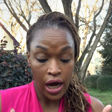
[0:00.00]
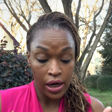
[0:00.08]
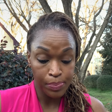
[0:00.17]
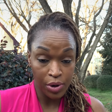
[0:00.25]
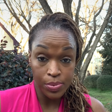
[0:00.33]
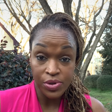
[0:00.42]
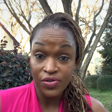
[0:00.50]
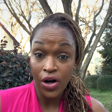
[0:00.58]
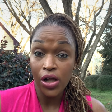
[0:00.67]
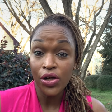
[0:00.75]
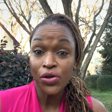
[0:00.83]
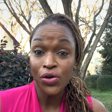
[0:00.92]
bulbs of
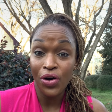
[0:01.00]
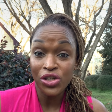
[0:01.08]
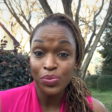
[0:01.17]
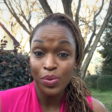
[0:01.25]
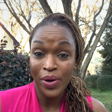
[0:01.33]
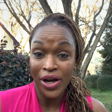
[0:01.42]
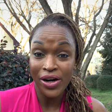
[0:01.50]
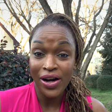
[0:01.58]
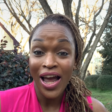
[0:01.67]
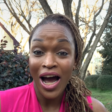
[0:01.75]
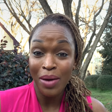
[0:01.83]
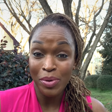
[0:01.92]
garlic you're going to prepare.
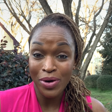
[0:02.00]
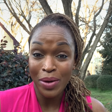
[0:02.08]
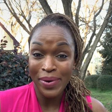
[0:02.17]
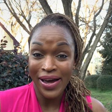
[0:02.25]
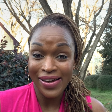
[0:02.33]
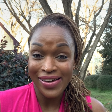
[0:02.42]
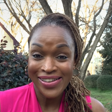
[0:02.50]
I'll be right back.